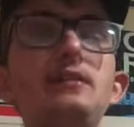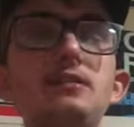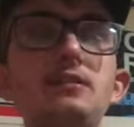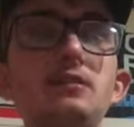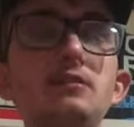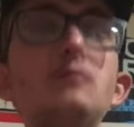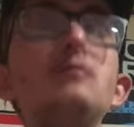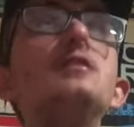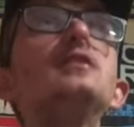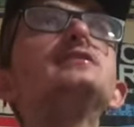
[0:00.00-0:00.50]

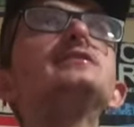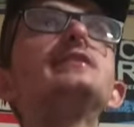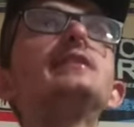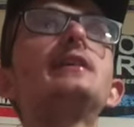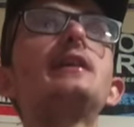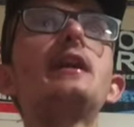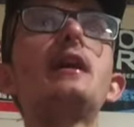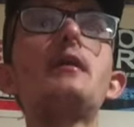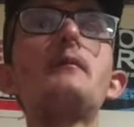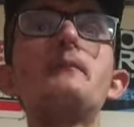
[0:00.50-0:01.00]
wasn't
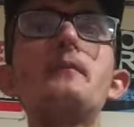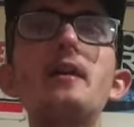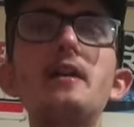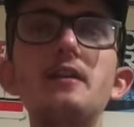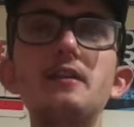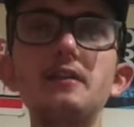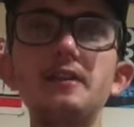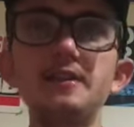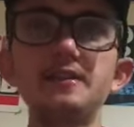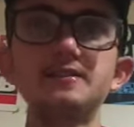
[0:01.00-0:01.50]
a minor
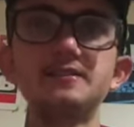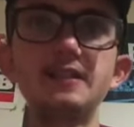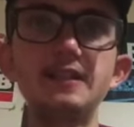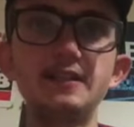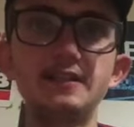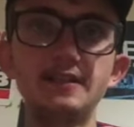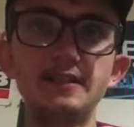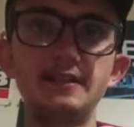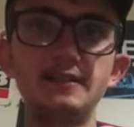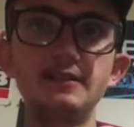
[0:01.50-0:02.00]
league
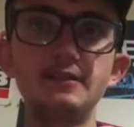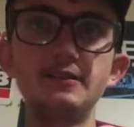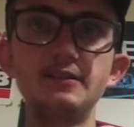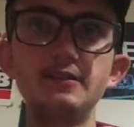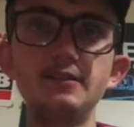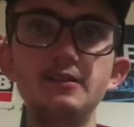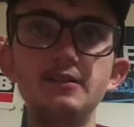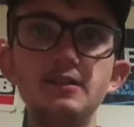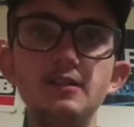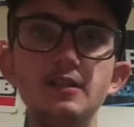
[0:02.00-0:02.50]
season
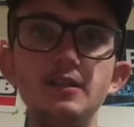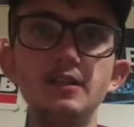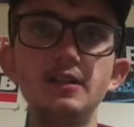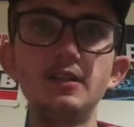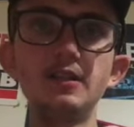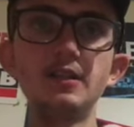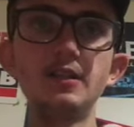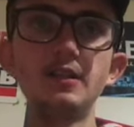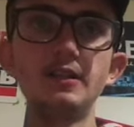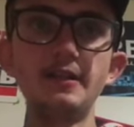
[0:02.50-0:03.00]

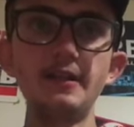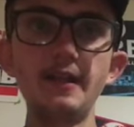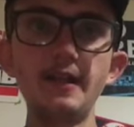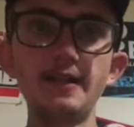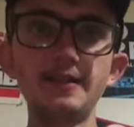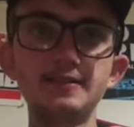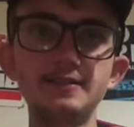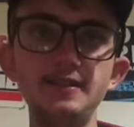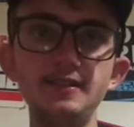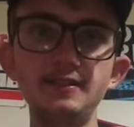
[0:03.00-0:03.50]

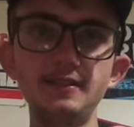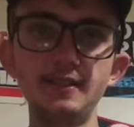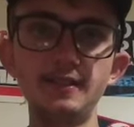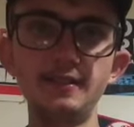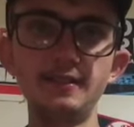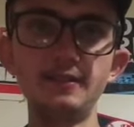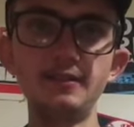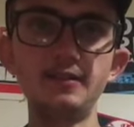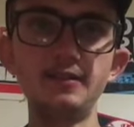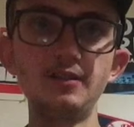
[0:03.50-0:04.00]
last
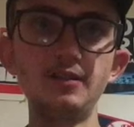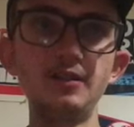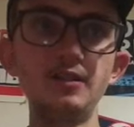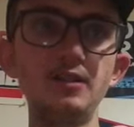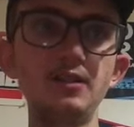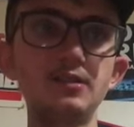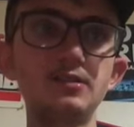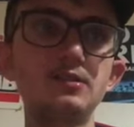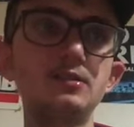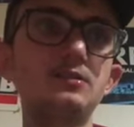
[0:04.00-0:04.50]
season,
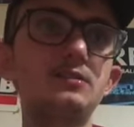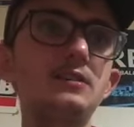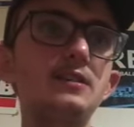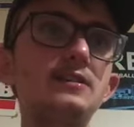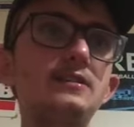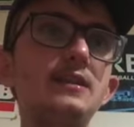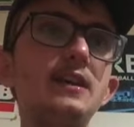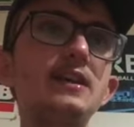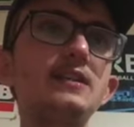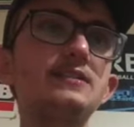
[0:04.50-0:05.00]
so these
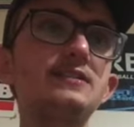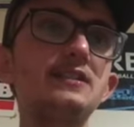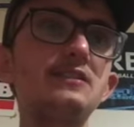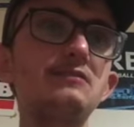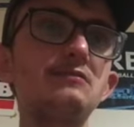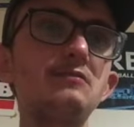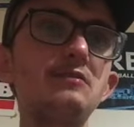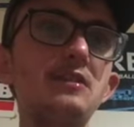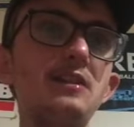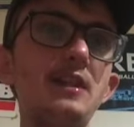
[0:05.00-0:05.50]
guys didn't
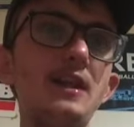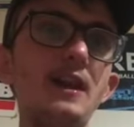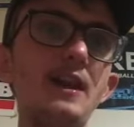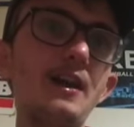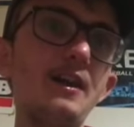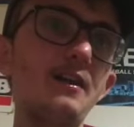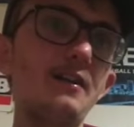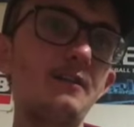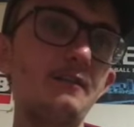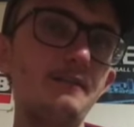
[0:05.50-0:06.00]
really
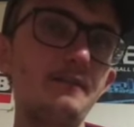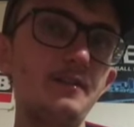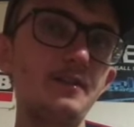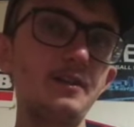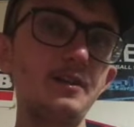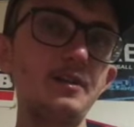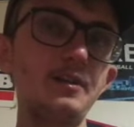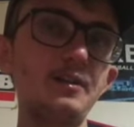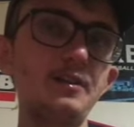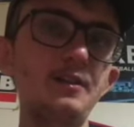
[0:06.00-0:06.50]
have.
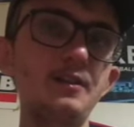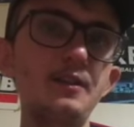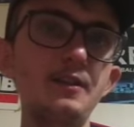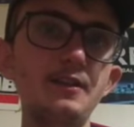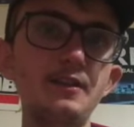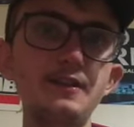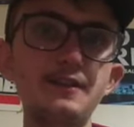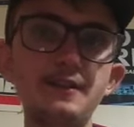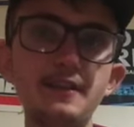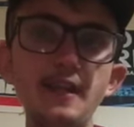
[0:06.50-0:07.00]

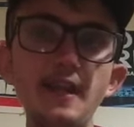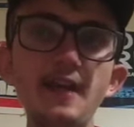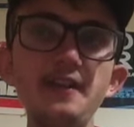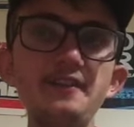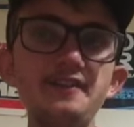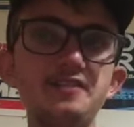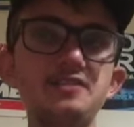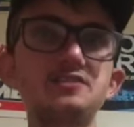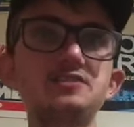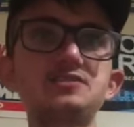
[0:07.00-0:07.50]
They had a
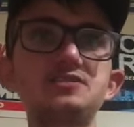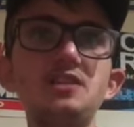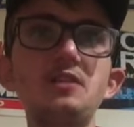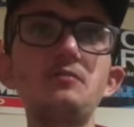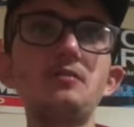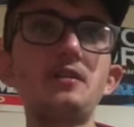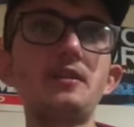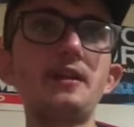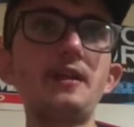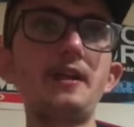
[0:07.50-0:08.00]
summer
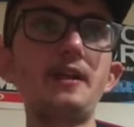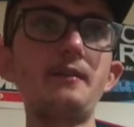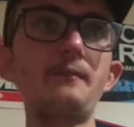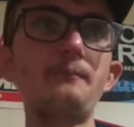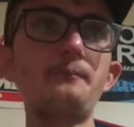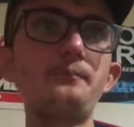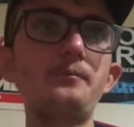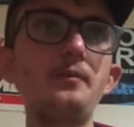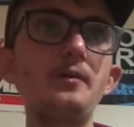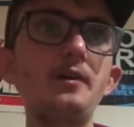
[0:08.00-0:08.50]
camp,
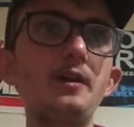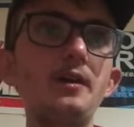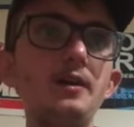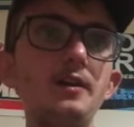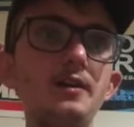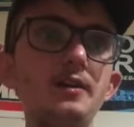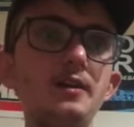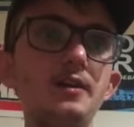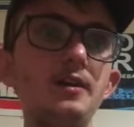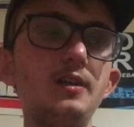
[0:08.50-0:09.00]
but